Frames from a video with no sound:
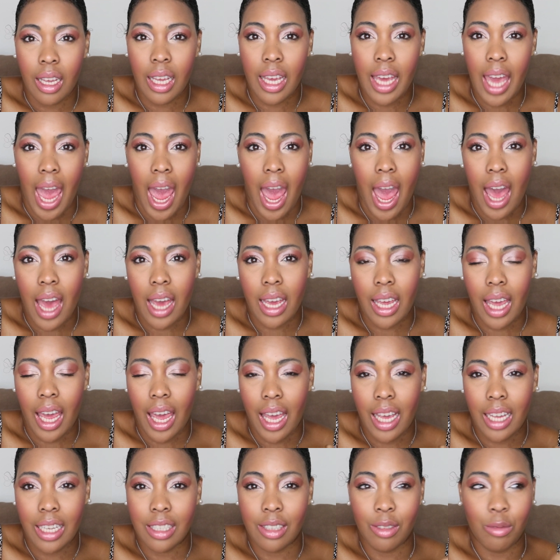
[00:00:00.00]
gag
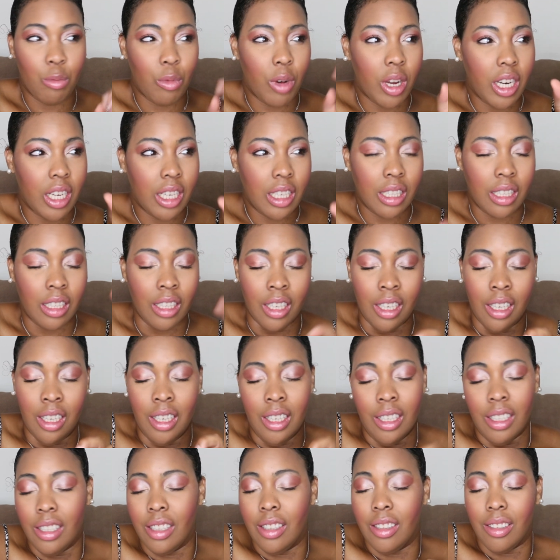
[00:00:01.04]
and want to,
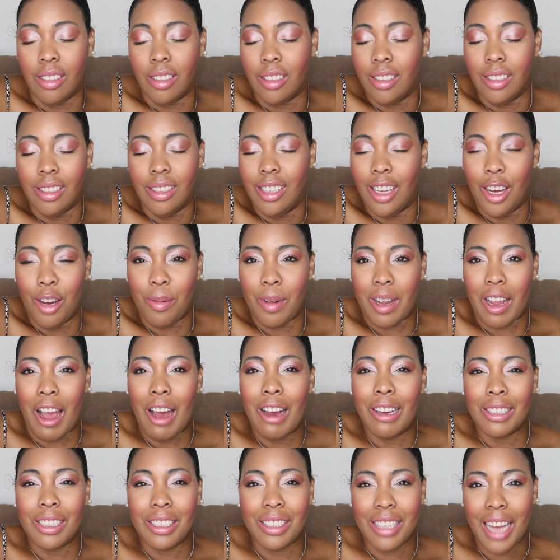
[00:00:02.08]
oh my
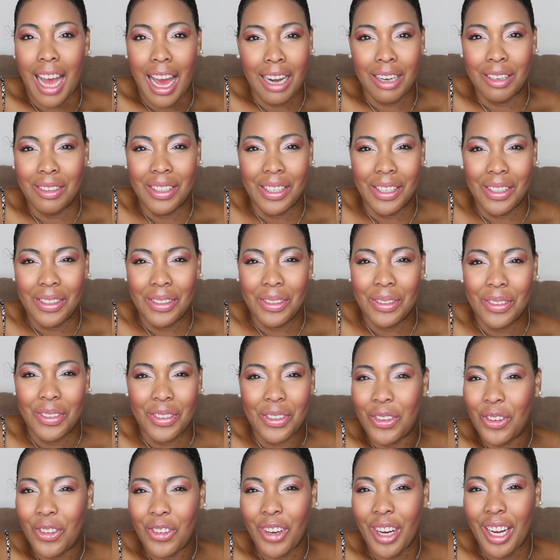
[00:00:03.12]
gosh, I don't know,
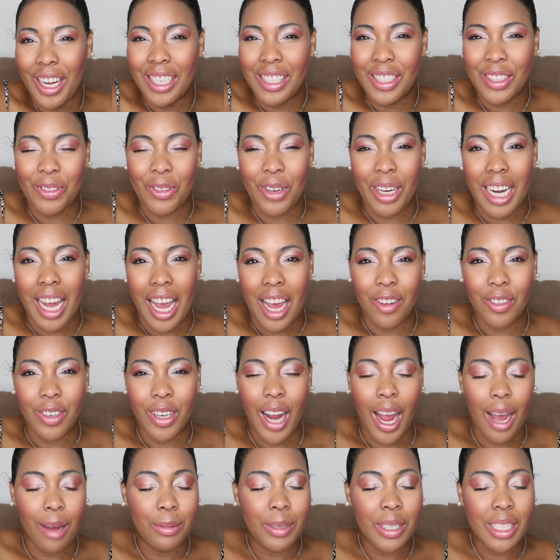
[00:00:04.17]
cringe,
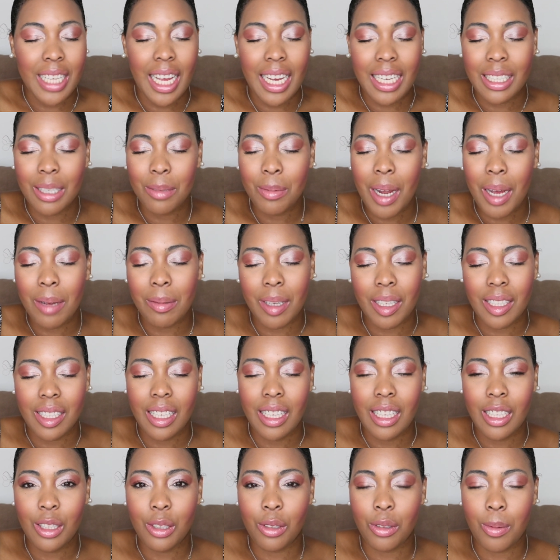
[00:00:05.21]
whatever. I'm just like, sometimes I
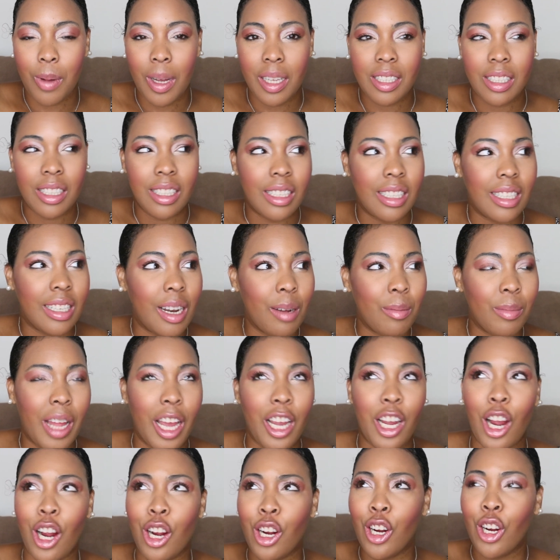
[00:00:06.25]
see these responses and I'm
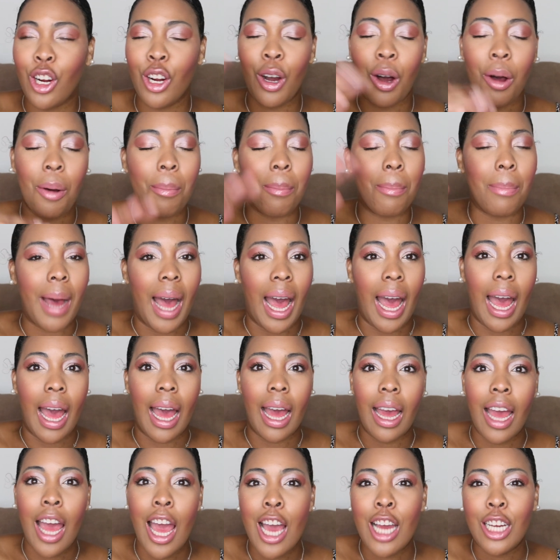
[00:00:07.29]
like, girl,
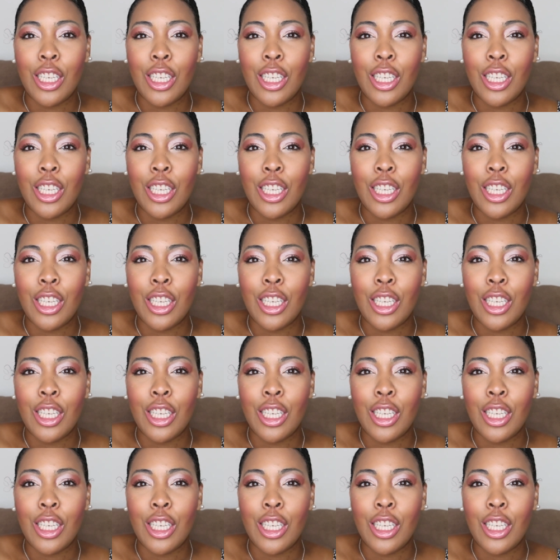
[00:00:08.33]
bye.